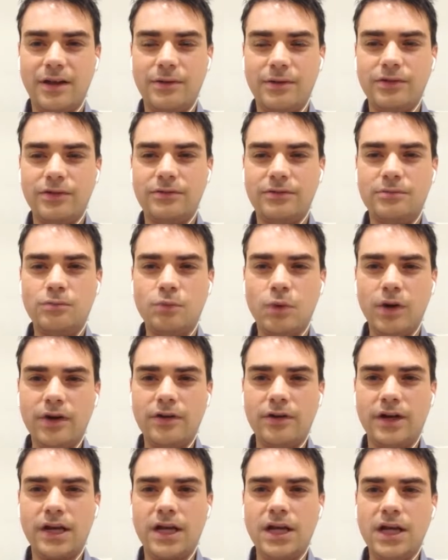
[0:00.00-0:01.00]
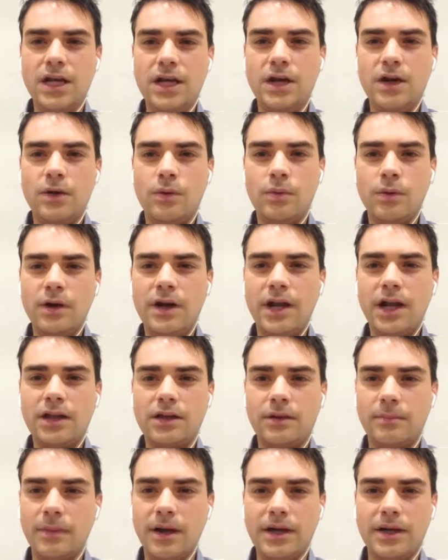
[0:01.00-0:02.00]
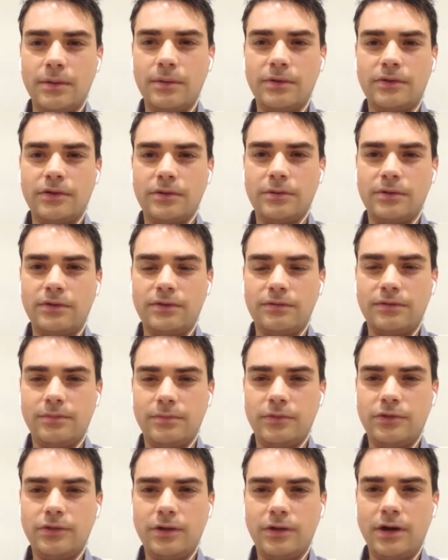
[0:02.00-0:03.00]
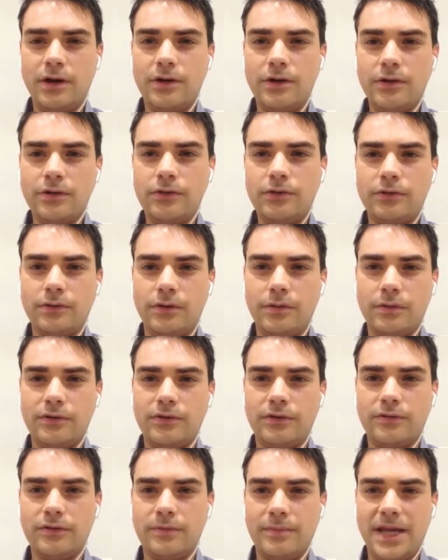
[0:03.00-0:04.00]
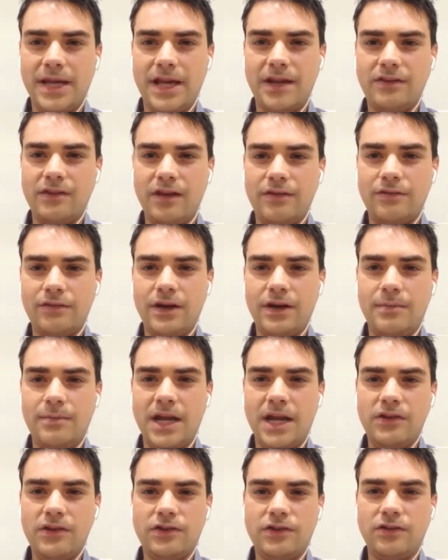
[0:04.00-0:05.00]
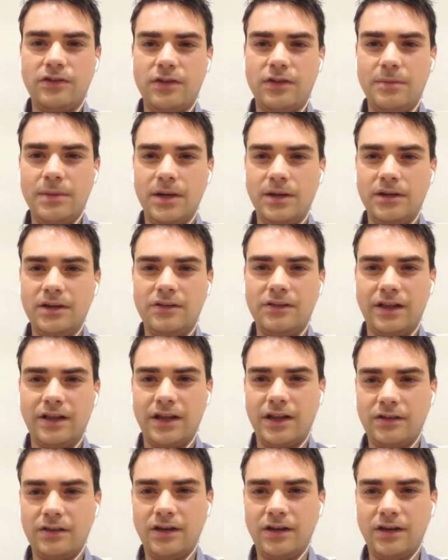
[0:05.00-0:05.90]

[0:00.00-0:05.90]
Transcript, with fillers: and I was wondering where you got your money. Was it was it from Soros or was it from anti-freedom nations in the Middle East like